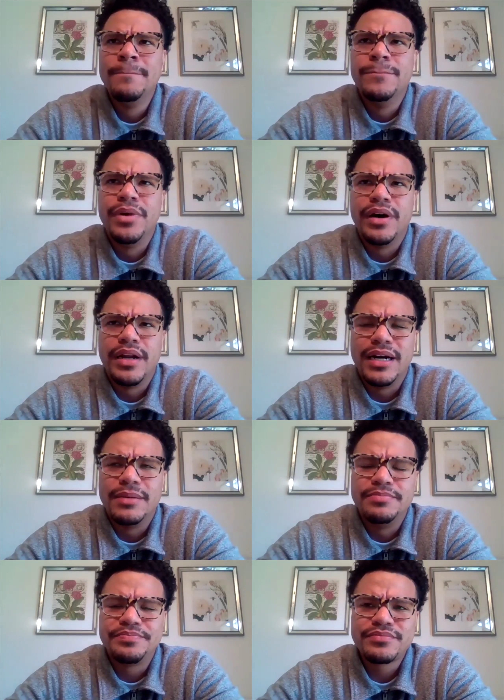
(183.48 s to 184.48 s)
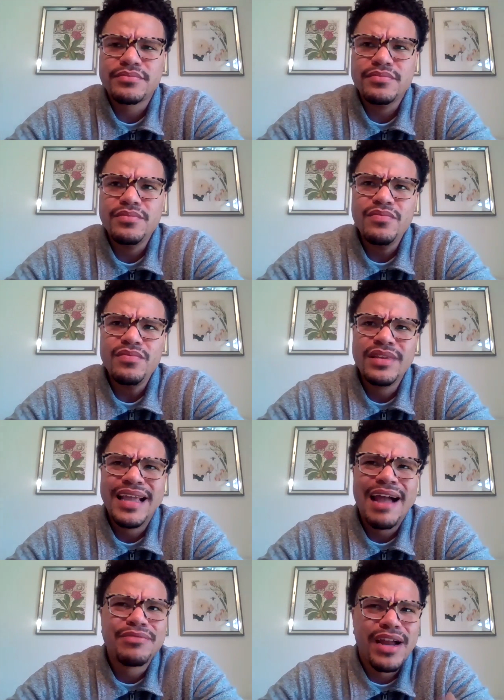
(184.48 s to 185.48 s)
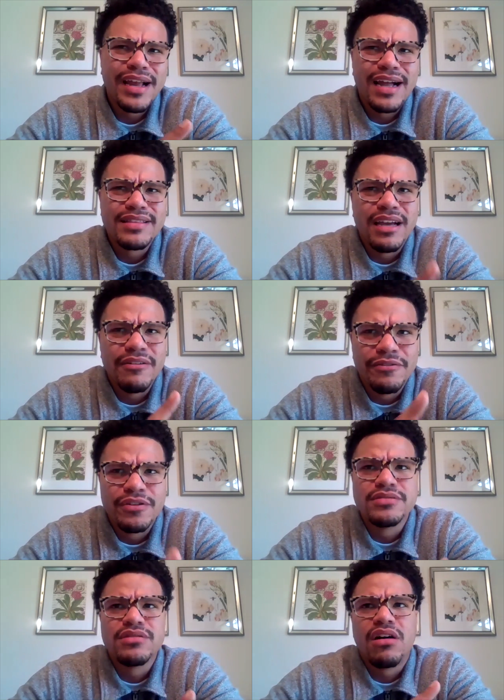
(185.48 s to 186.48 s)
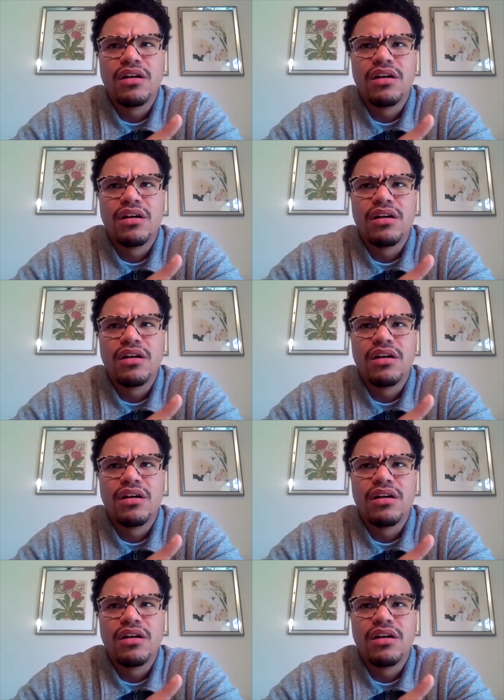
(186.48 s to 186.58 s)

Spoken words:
But after I got that first